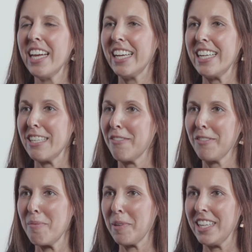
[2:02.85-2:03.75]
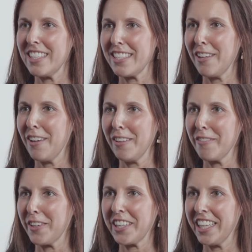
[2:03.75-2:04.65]
and I definitely plan to tell all
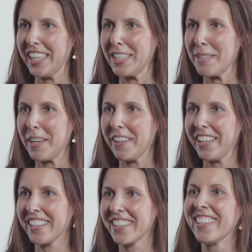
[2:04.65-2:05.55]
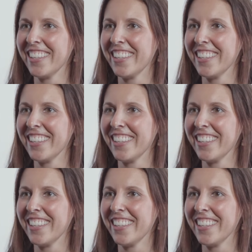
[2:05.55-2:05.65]
of our clients about it.